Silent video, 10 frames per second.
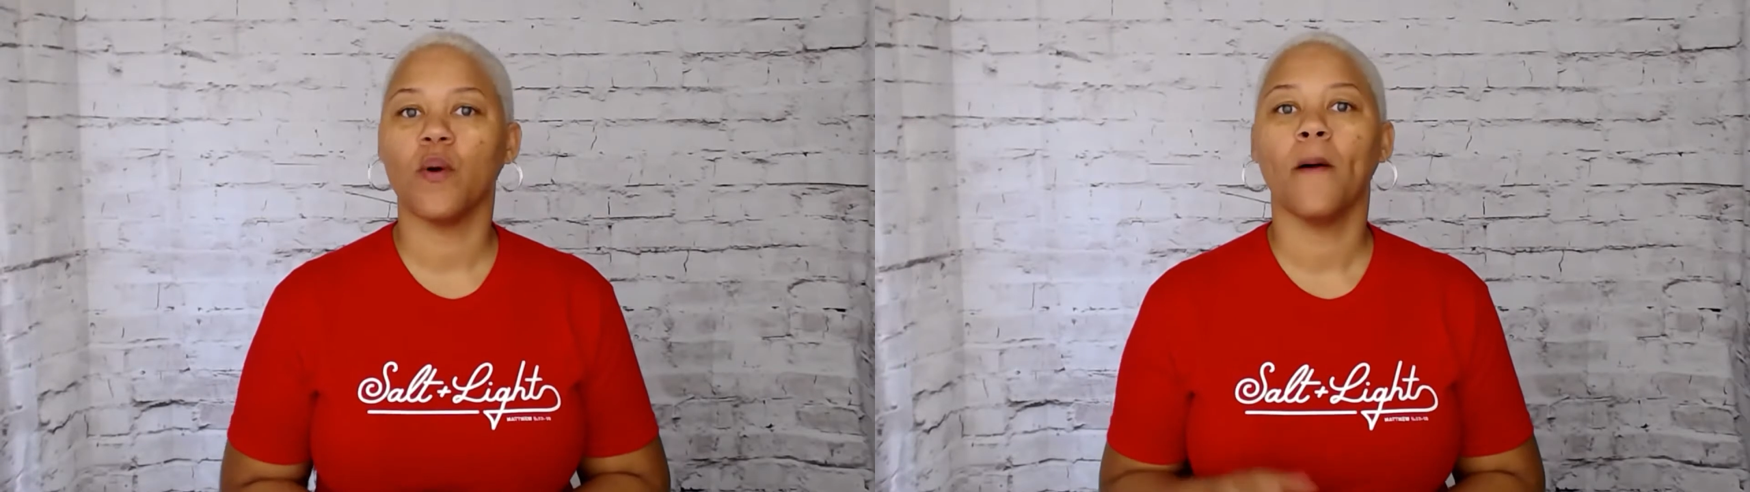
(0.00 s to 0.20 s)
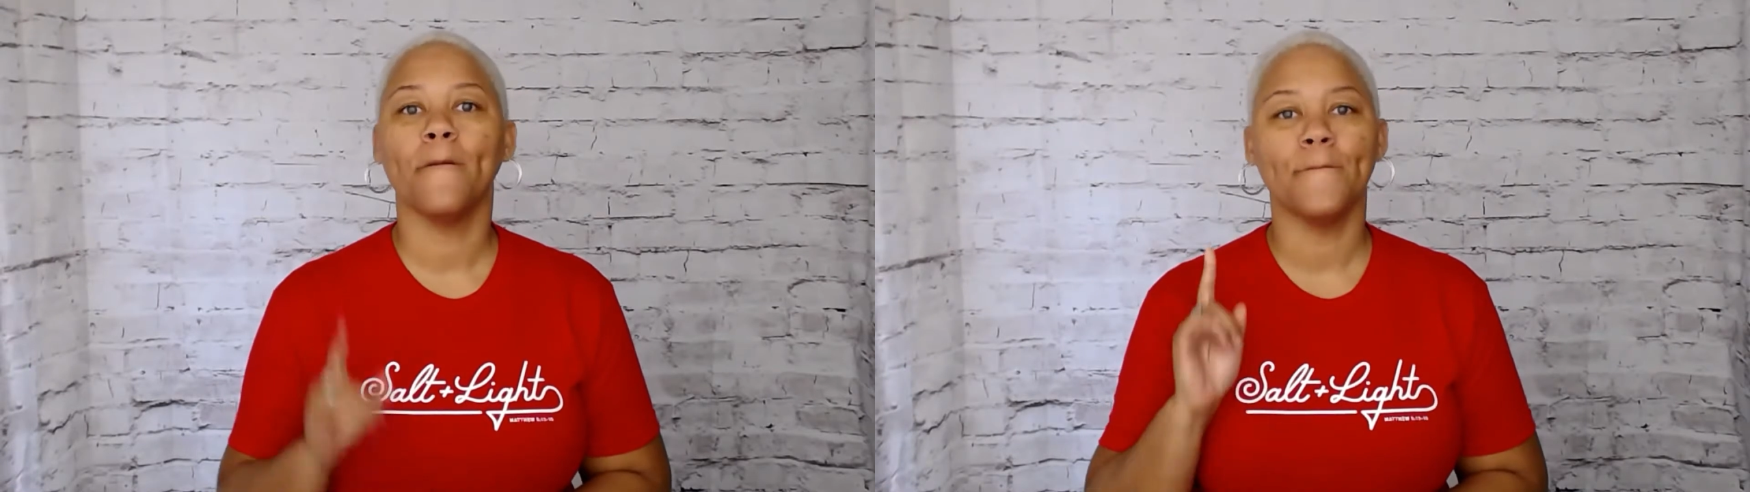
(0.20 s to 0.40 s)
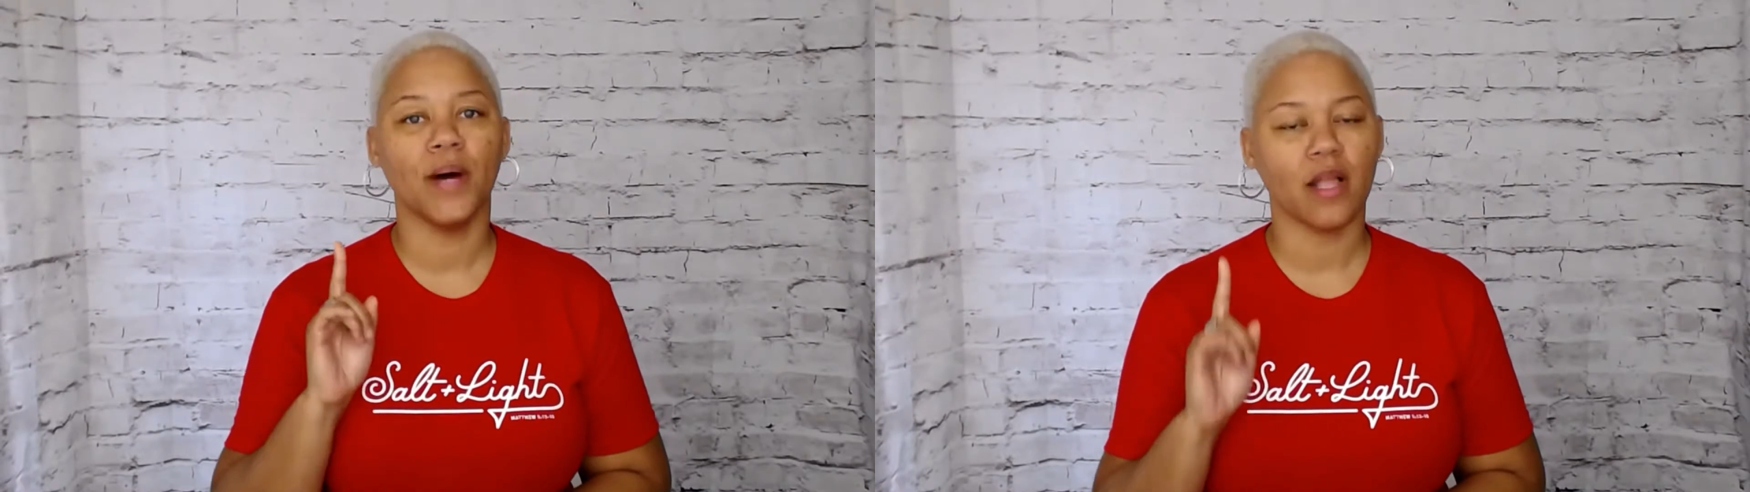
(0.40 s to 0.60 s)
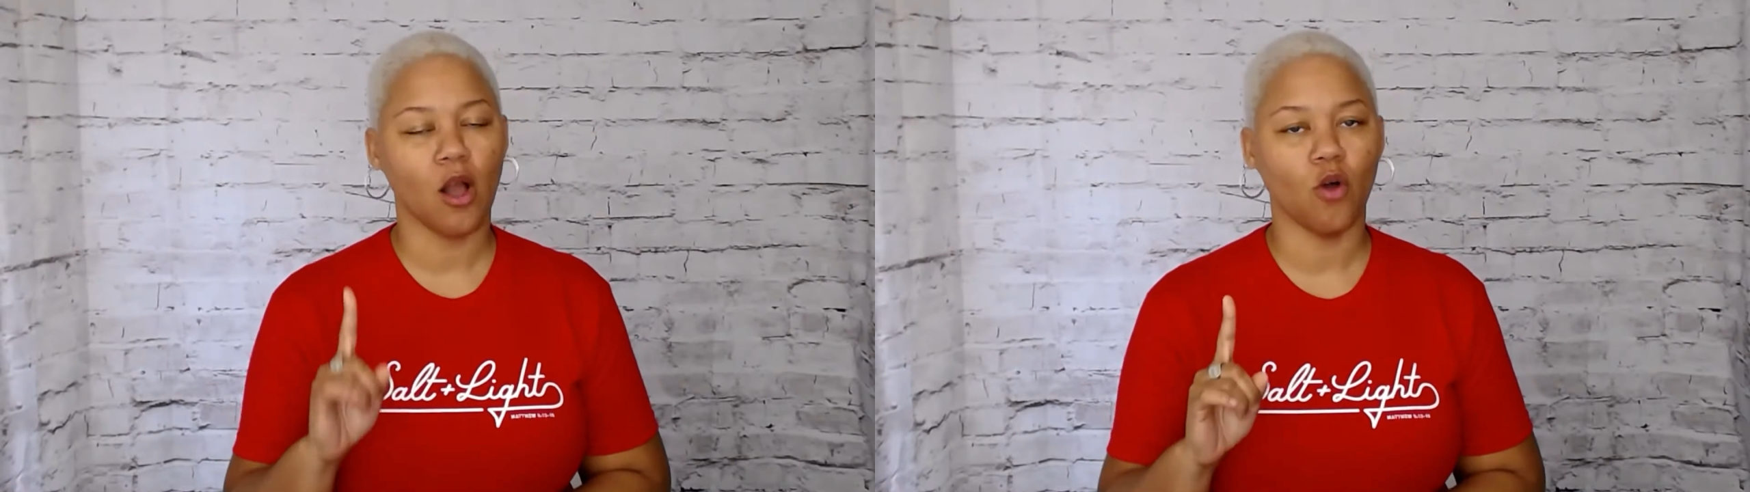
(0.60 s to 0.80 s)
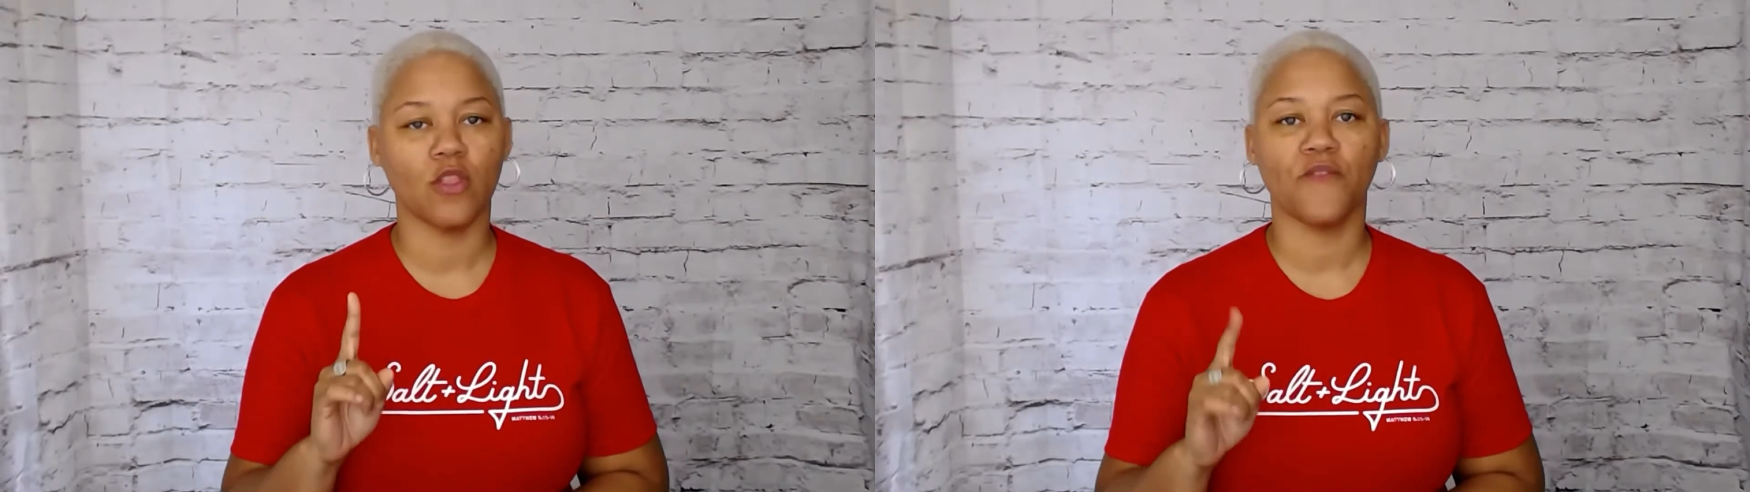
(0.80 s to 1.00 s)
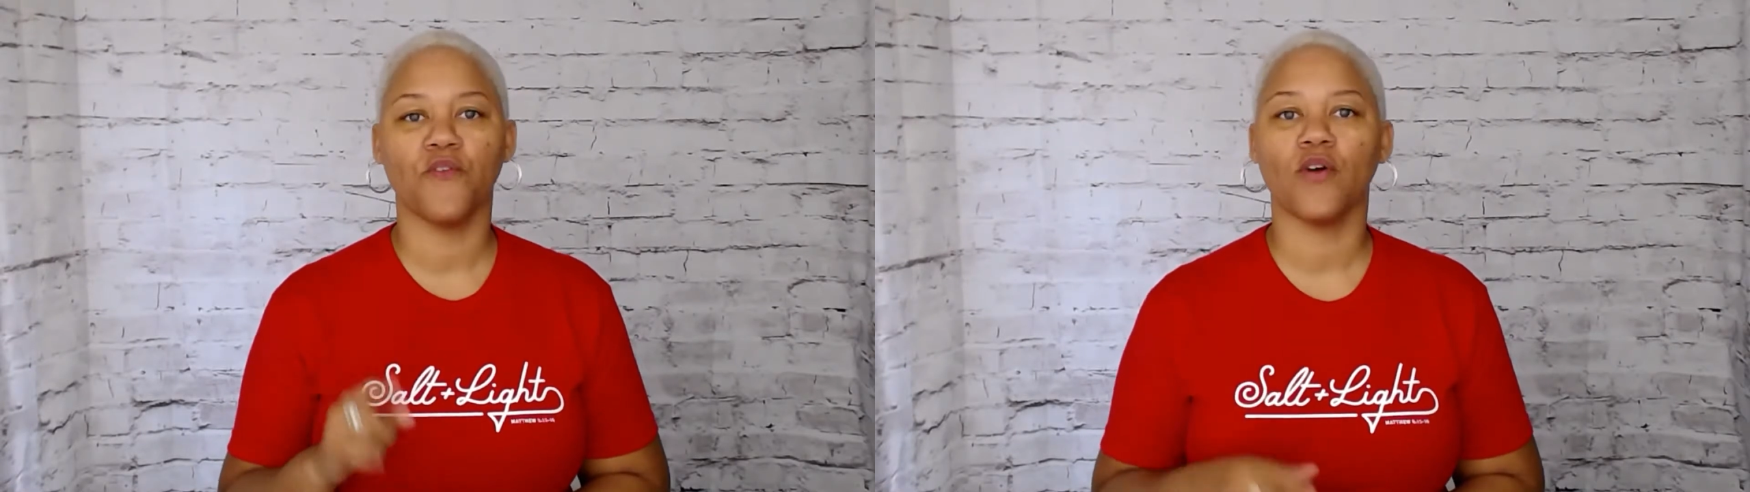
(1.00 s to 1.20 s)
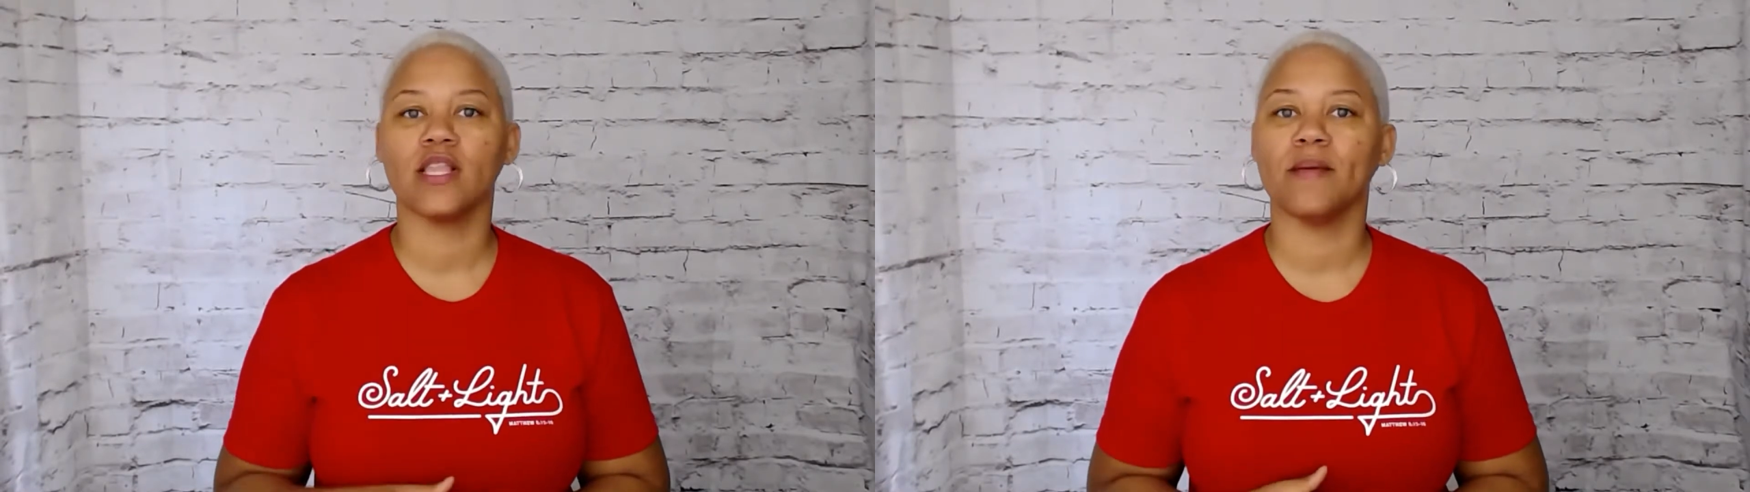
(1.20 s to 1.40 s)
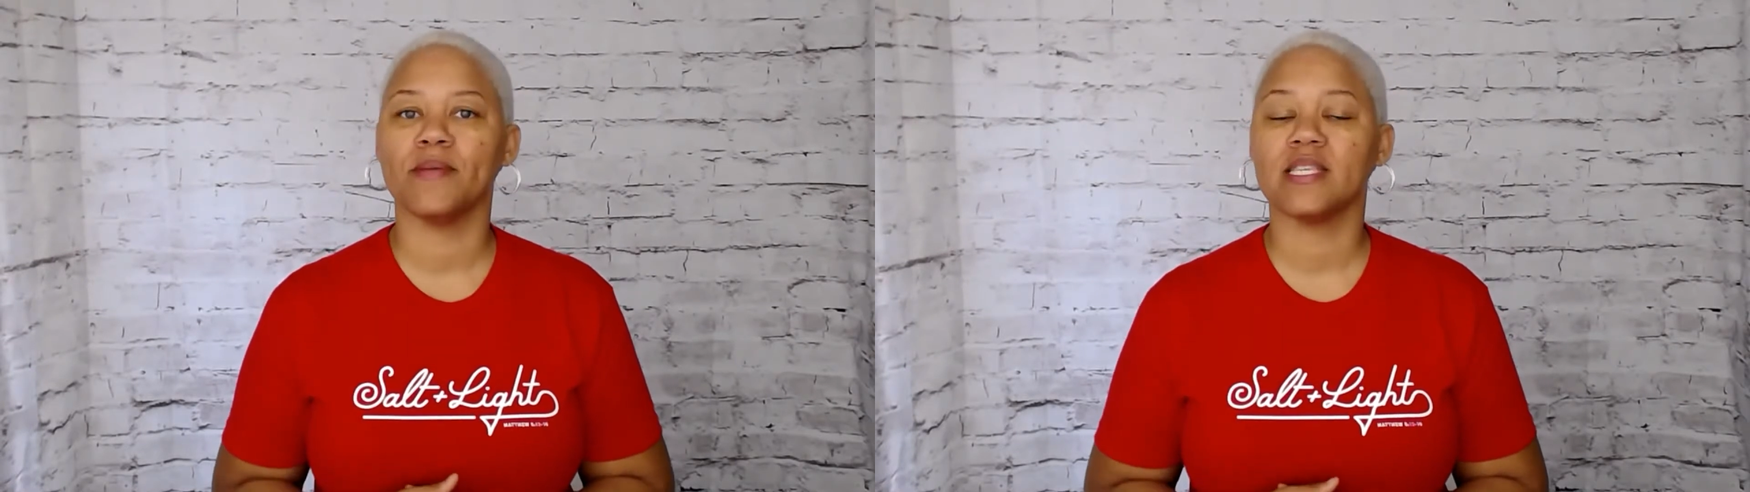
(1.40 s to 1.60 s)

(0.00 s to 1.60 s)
but only for a limited